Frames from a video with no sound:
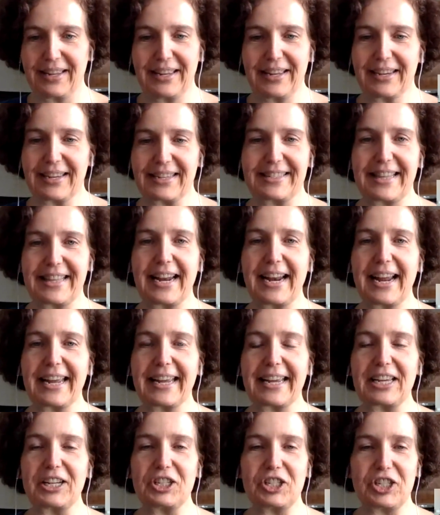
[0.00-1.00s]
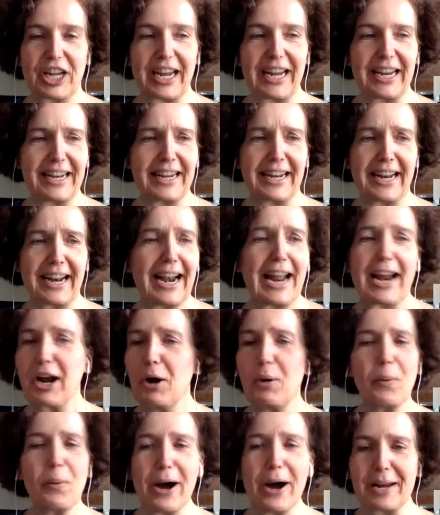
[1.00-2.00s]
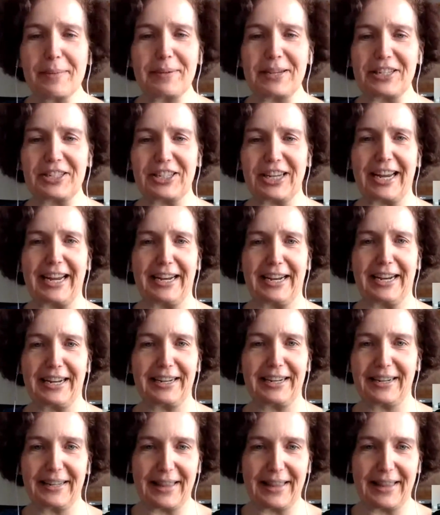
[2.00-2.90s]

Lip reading: Because then I get jaded, and I don't want to be jaded.